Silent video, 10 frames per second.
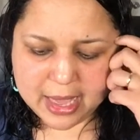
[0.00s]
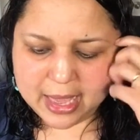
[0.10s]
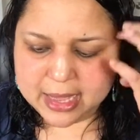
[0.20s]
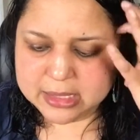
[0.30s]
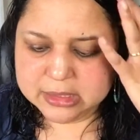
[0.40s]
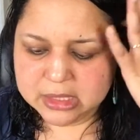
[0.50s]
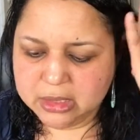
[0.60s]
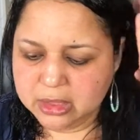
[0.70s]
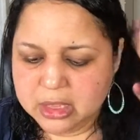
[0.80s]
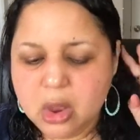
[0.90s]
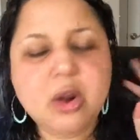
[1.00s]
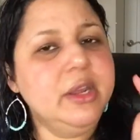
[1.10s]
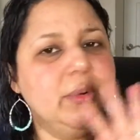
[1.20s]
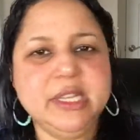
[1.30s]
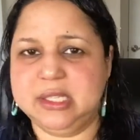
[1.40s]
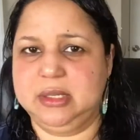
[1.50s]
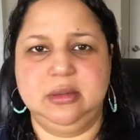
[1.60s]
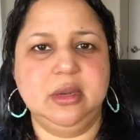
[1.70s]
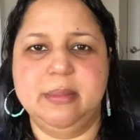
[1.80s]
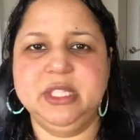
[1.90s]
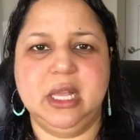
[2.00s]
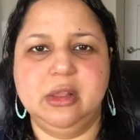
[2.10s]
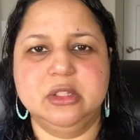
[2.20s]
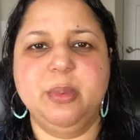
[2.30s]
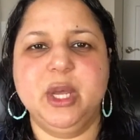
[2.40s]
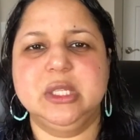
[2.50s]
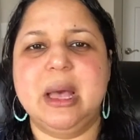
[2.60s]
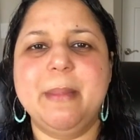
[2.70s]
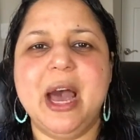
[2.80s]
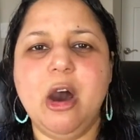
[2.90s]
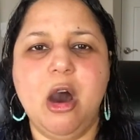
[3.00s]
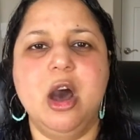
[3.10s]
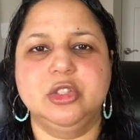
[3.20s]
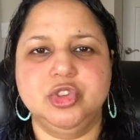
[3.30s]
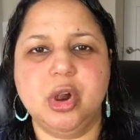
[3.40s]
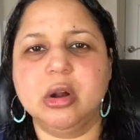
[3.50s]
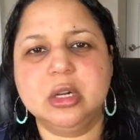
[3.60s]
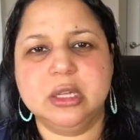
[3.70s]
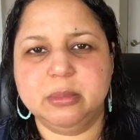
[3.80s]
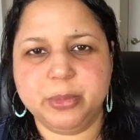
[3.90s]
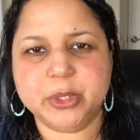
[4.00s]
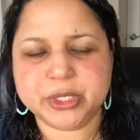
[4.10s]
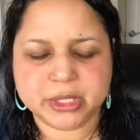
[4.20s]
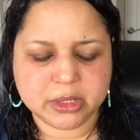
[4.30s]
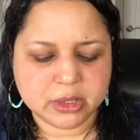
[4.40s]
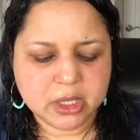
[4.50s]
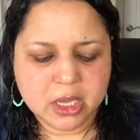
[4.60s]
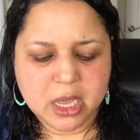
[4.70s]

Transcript: And the only reason, let me tell you, is because I'm a hot chocolate person.